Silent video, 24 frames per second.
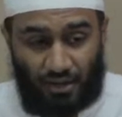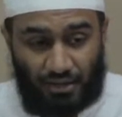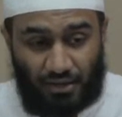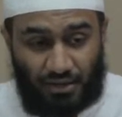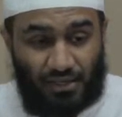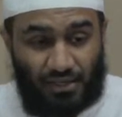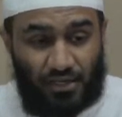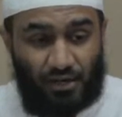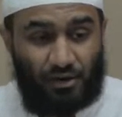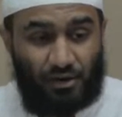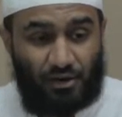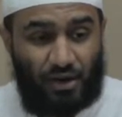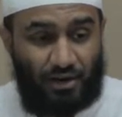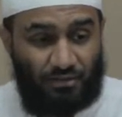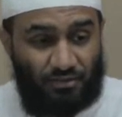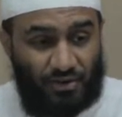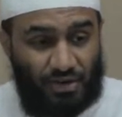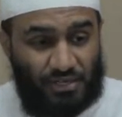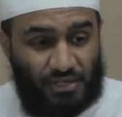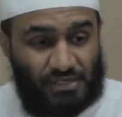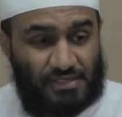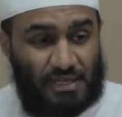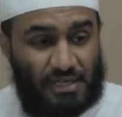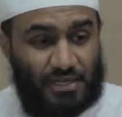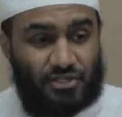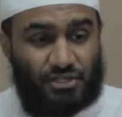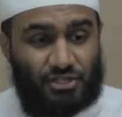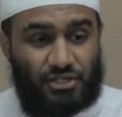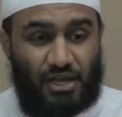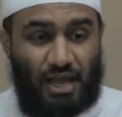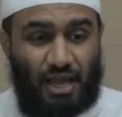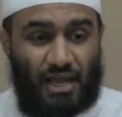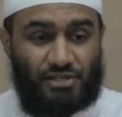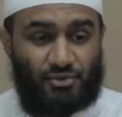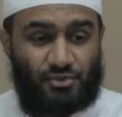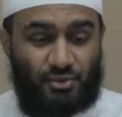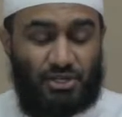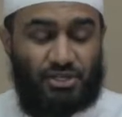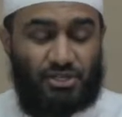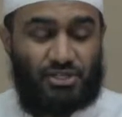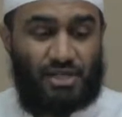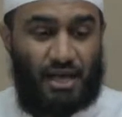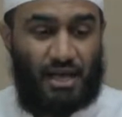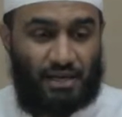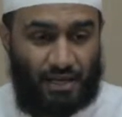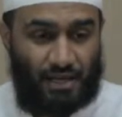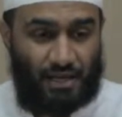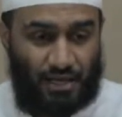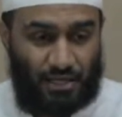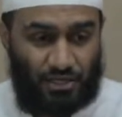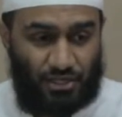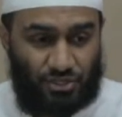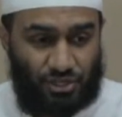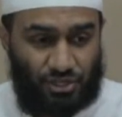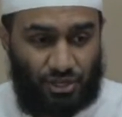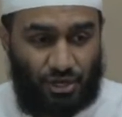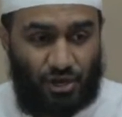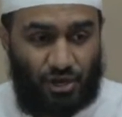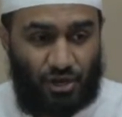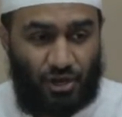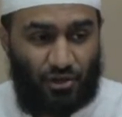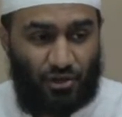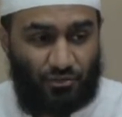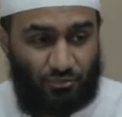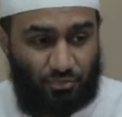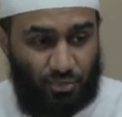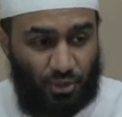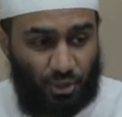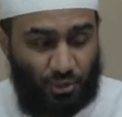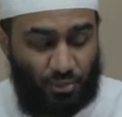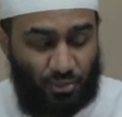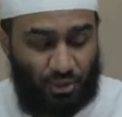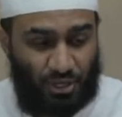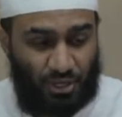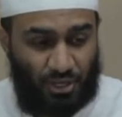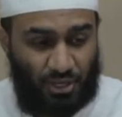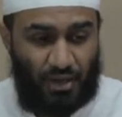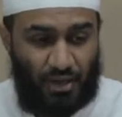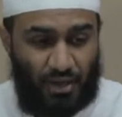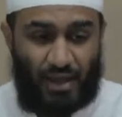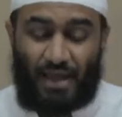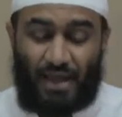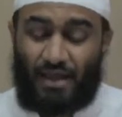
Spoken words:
clear evidence that she has reached that age of puberty.